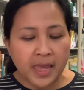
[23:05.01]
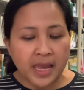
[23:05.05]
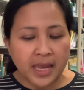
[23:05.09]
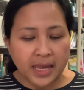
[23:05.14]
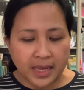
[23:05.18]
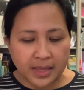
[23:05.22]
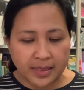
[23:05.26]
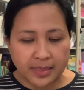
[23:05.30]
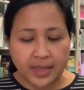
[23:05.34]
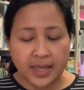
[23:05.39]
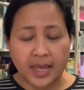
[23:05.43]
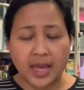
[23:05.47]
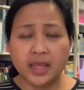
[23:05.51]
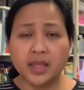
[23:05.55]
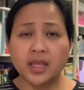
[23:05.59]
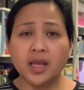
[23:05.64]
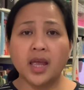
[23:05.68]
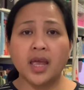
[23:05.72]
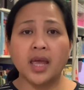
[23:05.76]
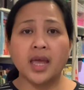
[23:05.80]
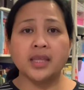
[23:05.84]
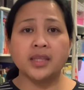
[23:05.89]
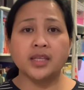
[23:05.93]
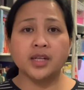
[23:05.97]
In the end,
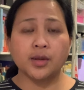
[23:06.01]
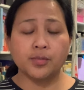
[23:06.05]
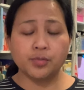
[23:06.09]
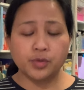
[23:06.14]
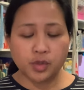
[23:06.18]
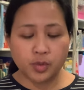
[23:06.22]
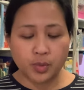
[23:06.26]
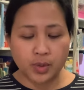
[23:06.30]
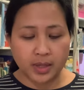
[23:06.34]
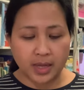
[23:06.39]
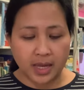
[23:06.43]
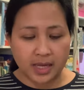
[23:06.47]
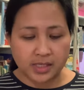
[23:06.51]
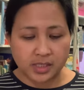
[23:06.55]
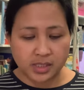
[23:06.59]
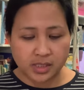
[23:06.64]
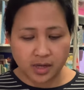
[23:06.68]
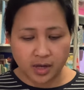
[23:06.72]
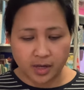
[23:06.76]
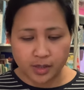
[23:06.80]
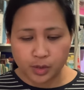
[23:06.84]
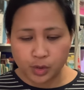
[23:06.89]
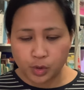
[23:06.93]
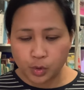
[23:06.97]
I ended up doing a
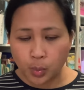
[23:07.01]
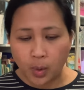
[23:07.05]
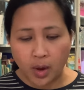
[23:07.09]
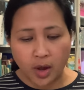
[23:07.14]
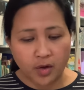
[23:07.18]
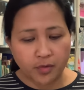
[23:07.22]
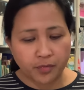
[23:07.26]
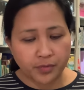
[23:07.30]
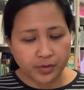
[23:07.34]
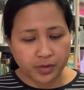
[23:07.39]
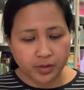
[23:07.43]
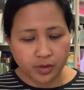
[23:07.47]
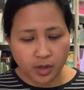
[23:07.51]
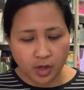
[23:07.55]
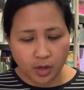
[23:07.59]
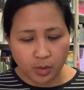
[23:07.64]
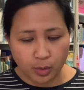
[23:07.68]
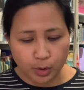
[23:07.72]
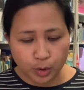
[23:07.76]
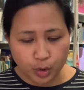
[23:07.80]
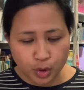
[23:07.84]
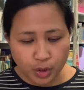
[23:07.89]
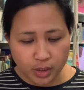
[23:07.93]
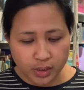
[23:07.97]
size 12 with no
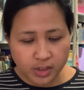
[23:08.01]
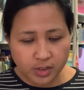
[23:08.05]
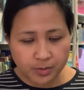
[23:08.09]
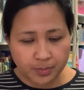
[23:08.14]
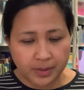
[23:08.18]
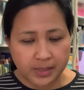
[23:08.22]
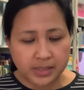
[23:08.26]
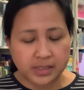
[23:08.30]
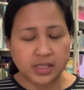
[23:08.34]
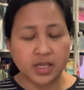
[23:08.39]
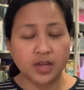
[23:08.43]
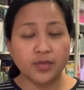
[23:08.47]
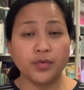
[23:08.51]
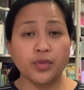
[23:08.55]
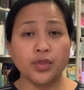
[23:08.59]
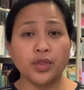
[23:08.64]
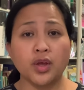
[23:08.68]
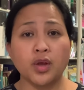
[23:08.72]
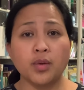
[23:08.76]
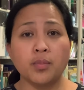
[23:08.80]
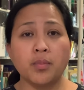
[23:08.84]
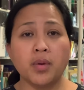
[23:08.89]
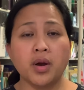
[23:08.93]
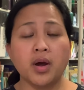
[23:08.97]
adjustments, even
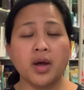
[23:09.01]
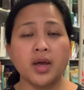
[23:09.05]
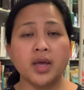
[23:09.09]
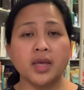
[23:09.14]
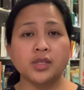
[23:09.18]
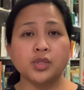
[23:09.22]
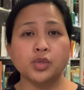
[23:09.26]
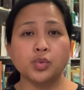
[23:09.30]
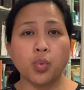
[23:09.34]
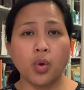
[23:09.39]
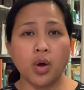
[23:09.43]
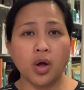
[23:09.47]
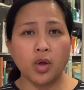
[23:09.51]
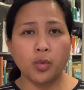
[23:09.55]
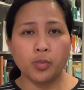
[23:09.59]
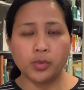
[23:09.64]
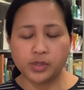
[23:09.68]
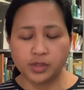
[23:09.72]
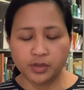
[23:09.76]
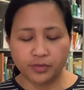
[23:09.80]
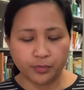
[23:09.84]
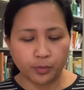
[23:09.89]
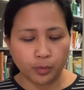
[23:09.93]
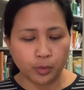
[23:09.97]
though my 12
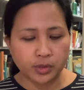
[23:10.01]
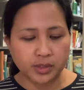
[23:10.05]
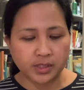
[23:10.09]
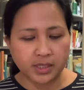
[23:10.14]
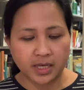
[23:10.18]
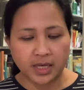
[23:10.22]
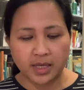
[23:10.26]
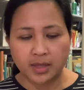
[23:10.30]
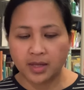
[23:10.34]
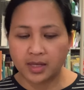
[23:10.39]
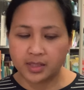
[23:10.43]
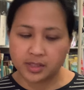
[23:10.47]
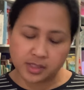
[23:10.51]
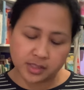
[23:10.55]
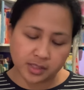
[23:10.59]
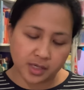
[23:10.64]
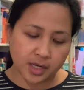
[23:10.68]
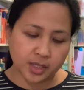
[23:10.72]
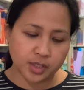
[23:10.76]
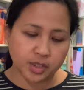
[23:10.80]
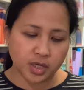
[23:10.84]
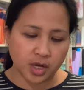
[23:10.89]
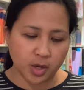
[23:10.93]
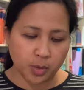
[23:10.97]
was a 14. I
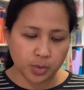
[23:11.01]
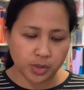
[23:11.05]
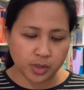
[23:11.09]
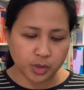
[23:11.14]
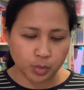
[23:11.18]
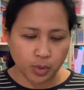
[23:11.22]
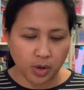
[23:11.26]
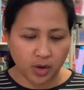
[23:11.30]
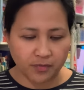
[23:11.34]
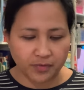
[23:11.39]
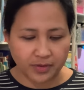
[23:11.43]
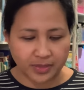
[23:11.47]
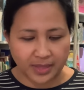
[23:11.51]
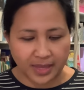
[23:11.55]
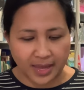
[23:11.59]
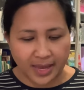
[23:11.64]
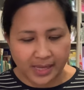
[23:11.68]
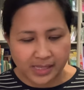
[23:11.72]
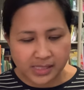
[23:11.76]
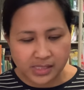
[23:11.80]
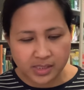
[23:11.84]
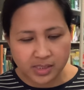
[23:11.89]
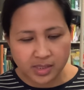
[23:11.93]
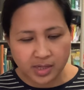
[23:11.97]
decided to go with a 12 in the
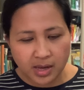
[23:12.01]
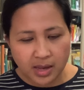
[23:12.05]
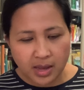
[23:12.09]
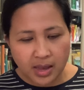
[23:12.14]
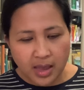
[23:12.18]
end.